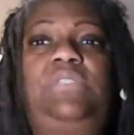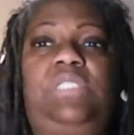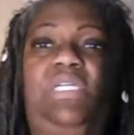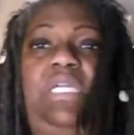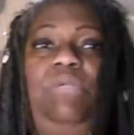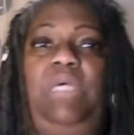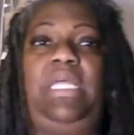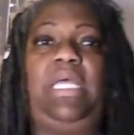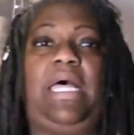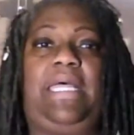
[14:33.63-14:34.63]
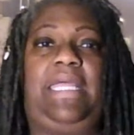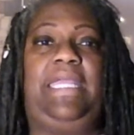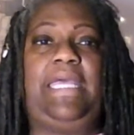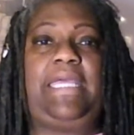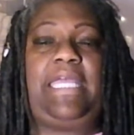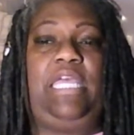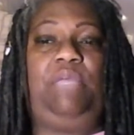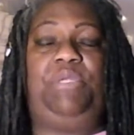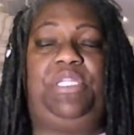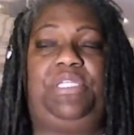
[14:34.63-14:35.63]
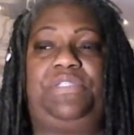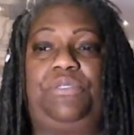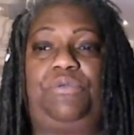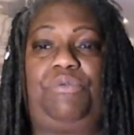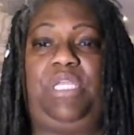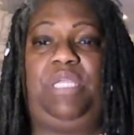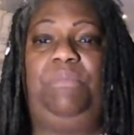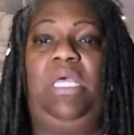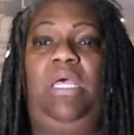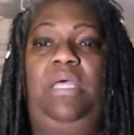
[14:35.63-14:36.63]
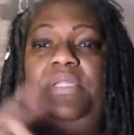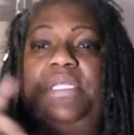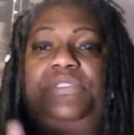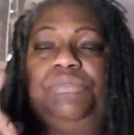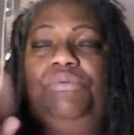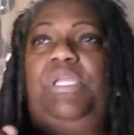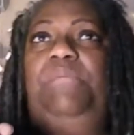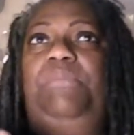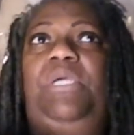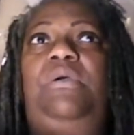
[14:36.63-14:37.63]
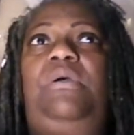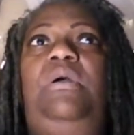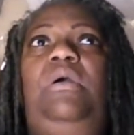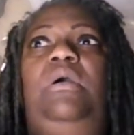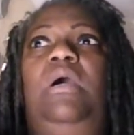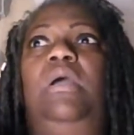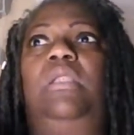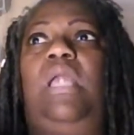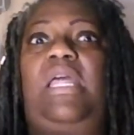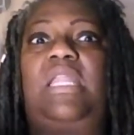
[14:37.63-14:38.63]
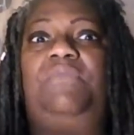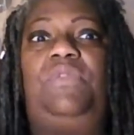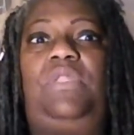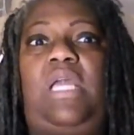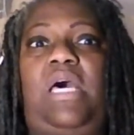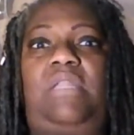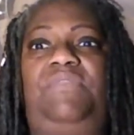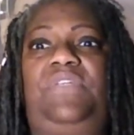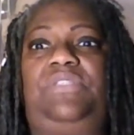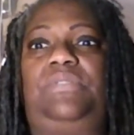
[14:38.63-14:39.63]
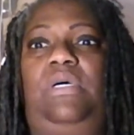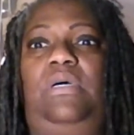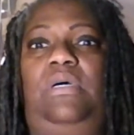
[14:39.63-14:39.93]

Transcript: So anyway, he had gave me this cream. This cream here, a lot of us